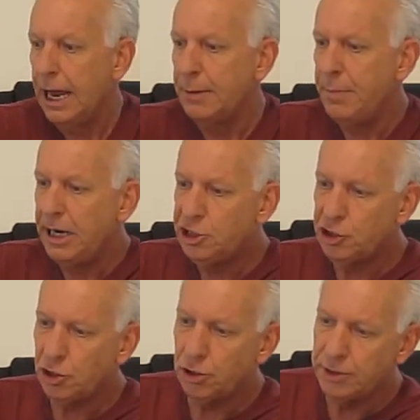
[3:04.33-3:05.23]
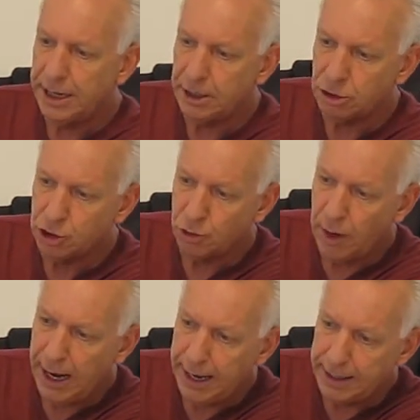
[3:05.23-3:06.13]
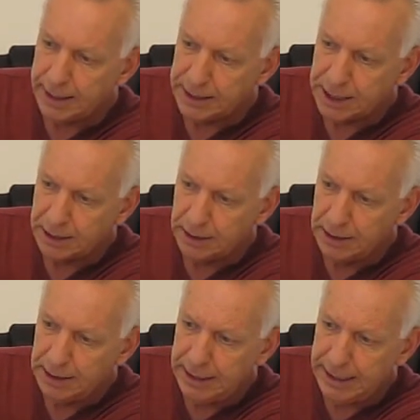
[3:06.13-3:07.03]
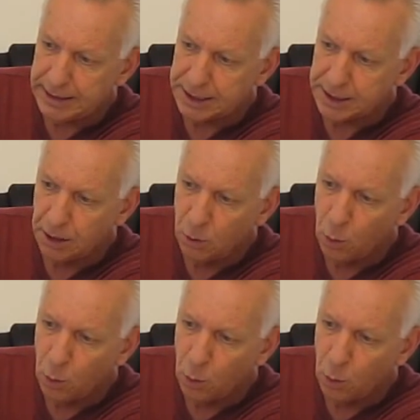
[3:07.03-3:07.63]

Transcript: and make sure that your tray is at least